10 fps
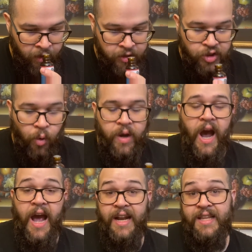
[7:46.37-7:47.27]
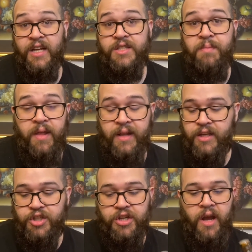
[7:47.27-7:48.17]
So kind of does smell like
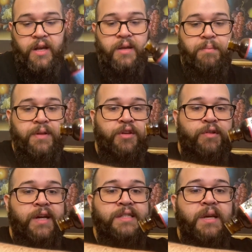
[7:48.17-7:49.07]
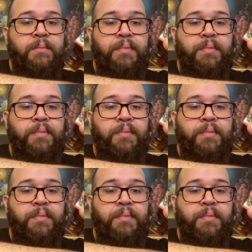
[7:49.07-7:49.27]
this chocolate, but there isn't.